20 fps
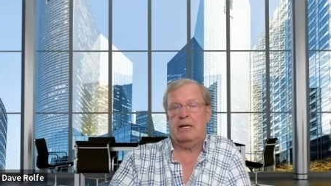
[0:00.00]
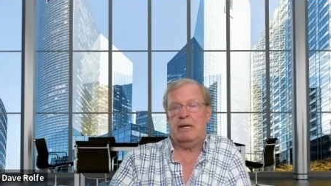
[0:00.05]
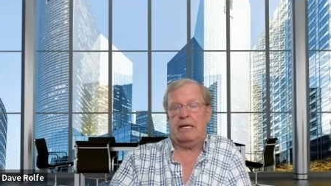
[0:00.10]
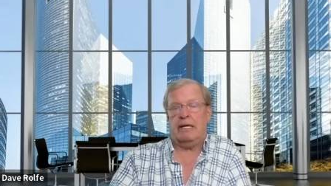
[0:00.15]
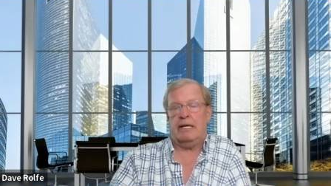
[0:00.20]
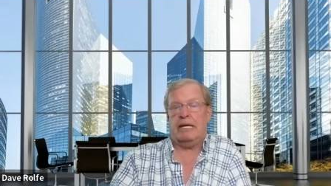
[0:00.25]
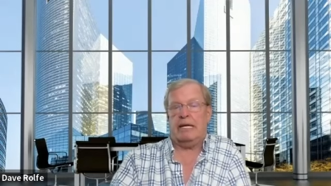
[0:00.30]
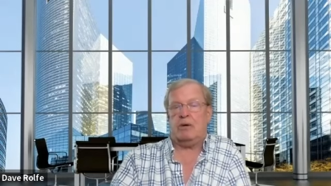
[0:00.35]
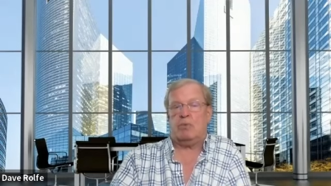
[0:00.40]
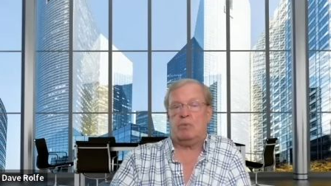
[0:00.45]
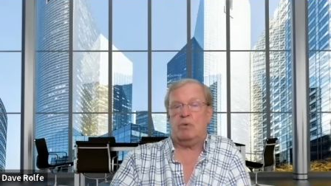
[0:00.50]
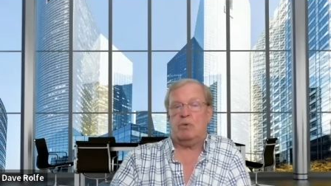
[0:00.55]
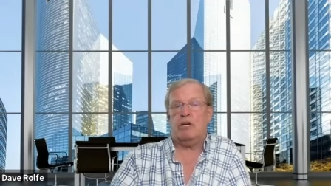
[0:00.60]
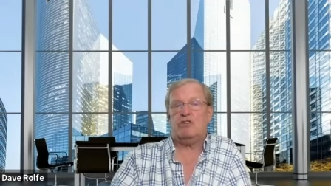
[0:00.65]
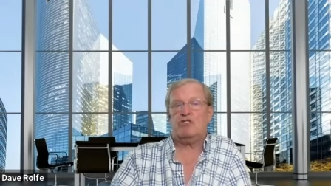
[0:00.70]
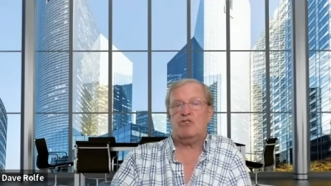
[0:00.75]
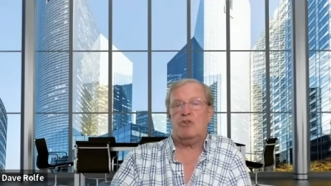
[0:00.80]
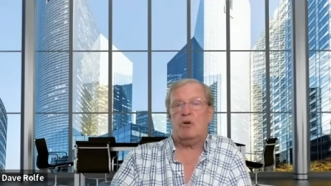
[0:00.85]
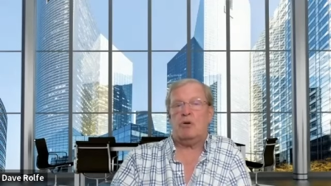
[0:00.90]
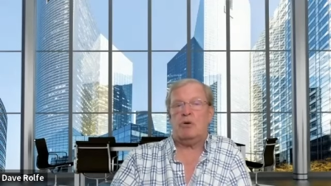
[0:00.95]
I think
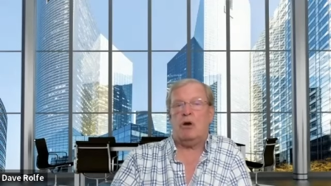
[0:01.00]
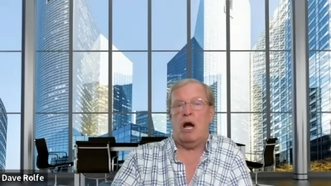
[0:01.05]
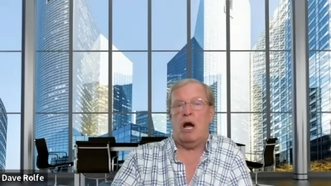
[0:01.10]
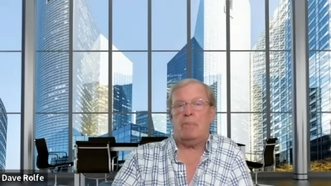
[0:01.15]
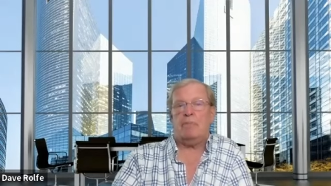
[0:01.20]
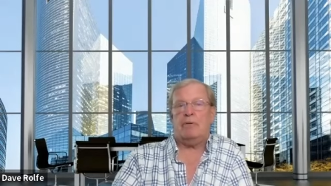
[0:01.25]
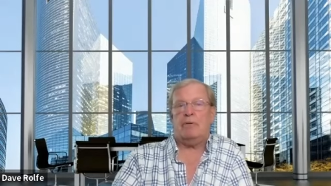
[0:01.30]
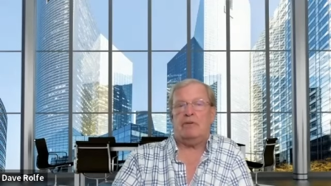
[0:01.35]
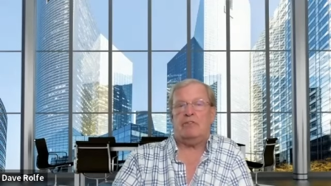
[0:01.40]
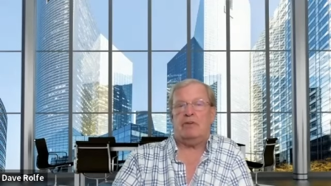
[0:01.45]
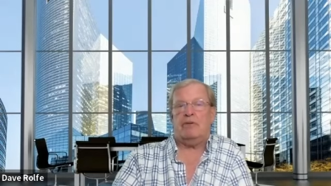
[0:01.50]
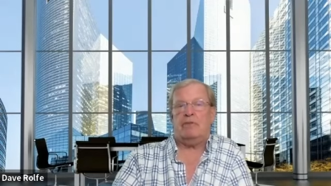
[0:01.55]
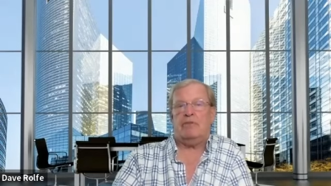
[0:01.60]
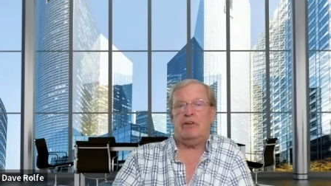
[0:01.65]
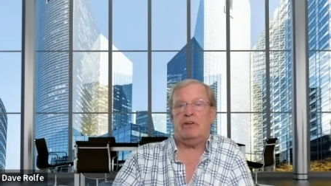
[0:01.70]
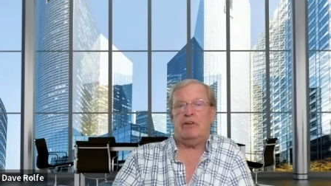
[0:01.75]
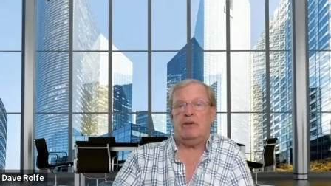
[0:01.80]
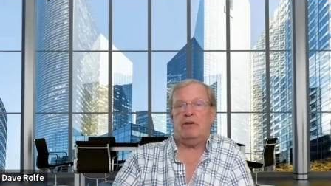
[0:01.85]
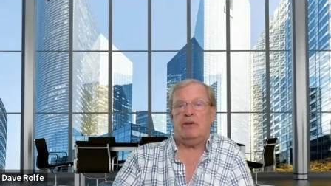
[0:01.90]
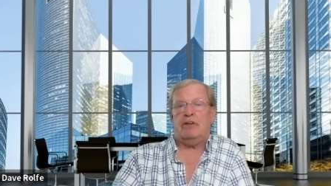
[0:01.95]
original copies of
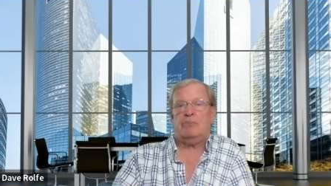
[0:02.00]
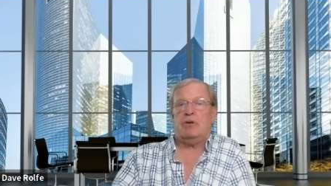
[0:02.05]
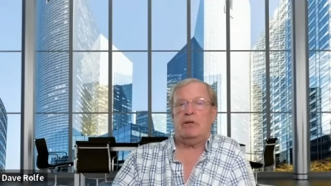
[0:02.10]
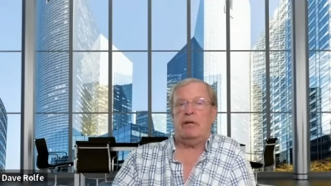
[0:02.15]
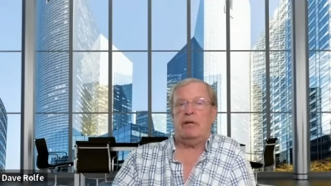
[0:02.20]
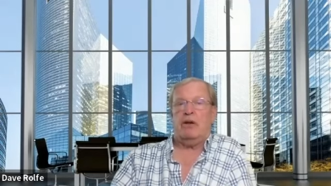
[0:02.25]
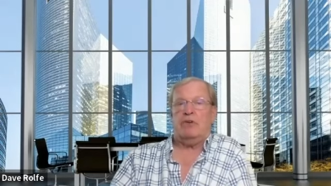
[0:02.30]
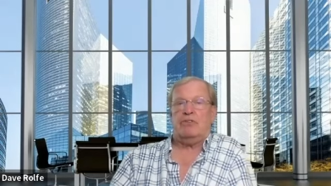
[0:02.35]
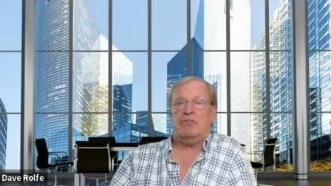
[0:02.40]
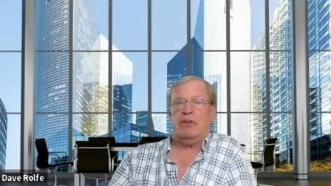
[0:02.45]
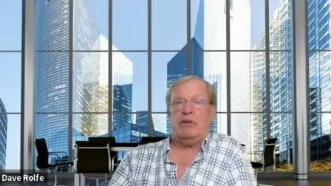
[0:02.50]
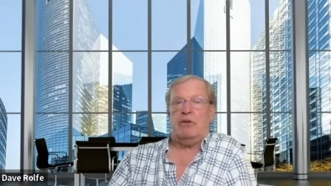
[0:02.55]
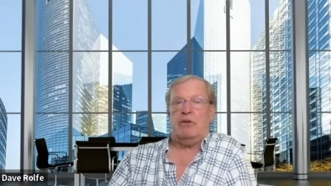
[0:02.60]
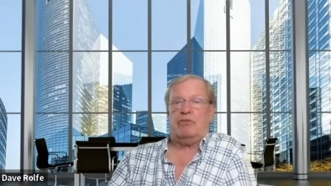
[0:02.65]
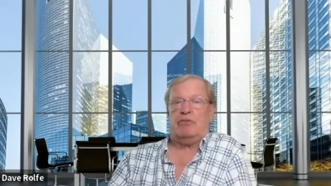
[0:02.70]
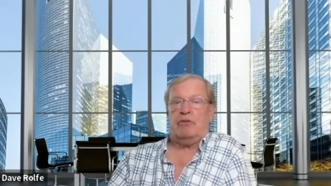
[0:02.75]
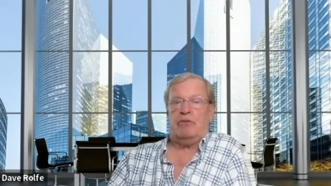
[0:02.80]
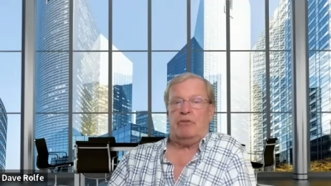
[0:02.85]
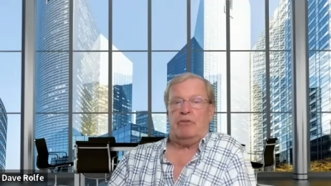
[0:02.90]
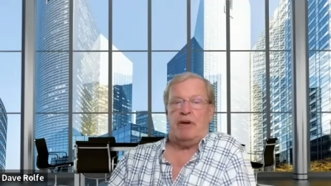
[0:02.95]
his book now
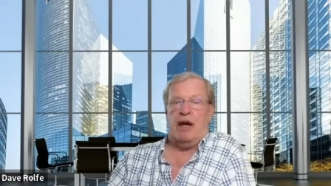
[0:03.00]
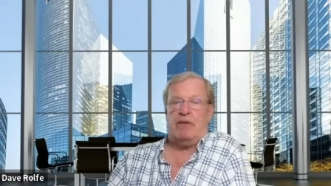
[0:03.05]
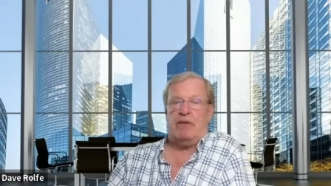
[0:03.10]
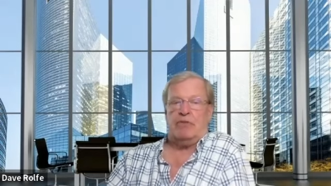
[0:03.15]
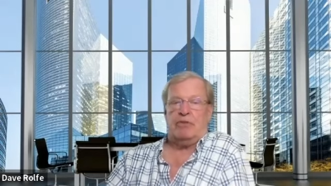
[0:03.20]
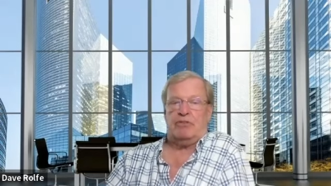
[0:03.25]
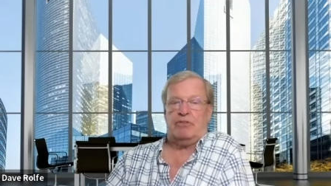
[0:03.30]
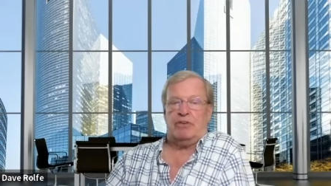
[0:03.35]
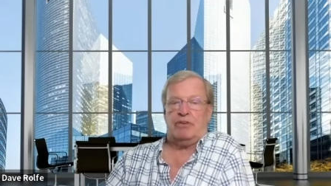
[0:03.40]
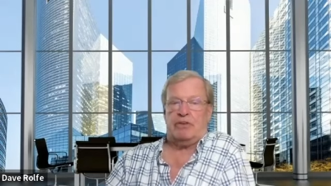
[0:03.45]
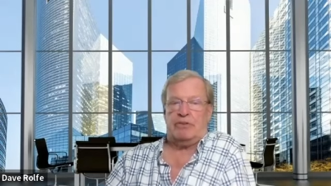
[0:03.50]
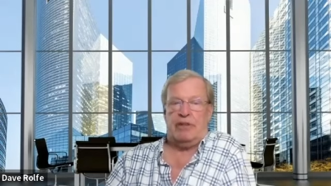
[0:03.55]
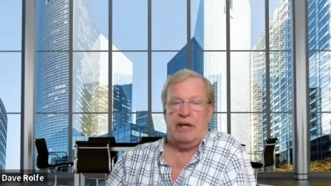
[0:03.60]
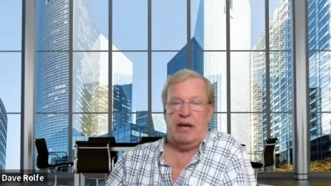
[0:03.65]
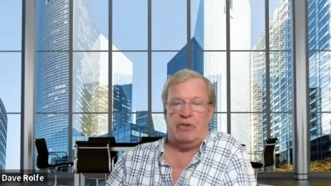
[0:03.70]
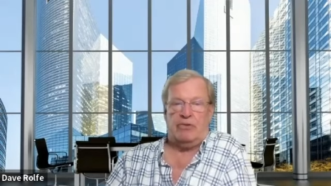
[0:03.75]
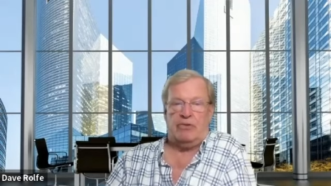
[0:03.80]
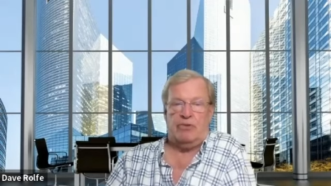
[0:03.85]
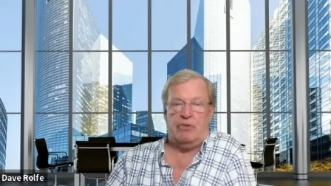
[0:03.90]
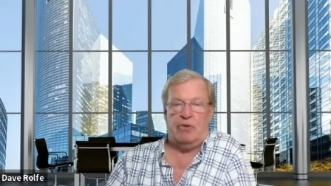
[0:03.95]
sell for five or six
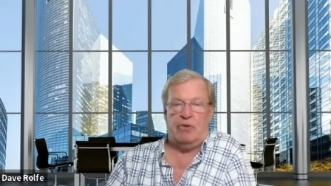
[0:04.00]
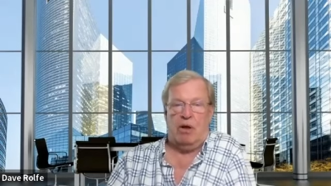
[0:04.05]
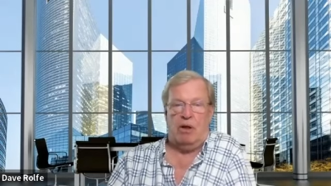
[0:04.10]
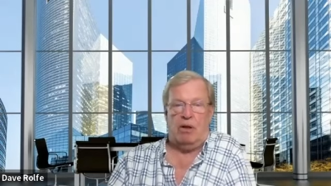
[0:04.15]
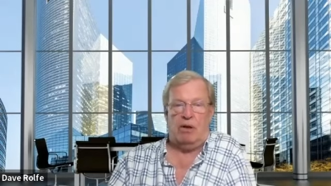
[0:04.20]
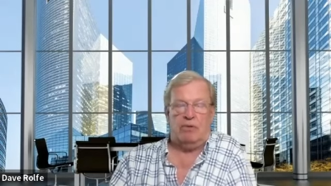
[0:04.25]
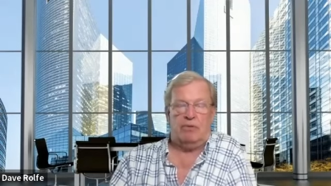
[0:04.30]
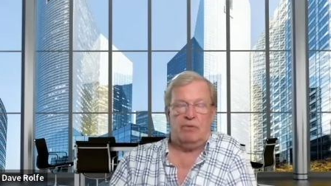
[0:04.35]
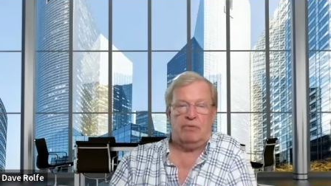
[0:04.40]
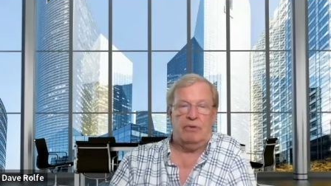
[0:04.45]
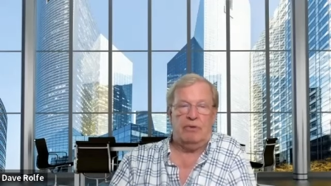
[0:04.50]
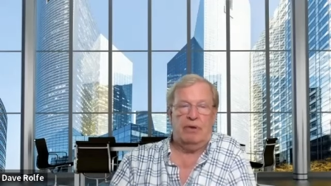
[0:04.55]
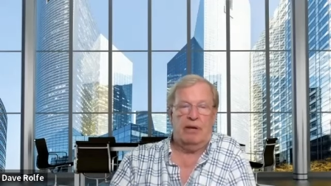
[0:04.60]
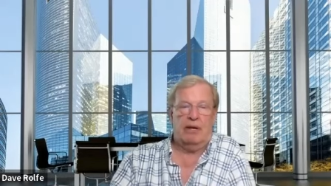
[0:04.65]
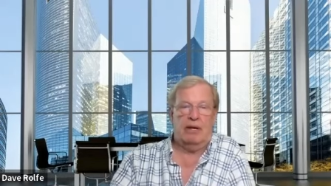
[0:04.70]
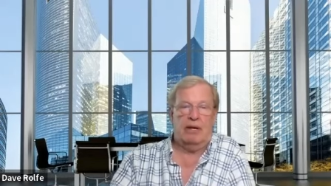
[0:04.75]
thousand dollars.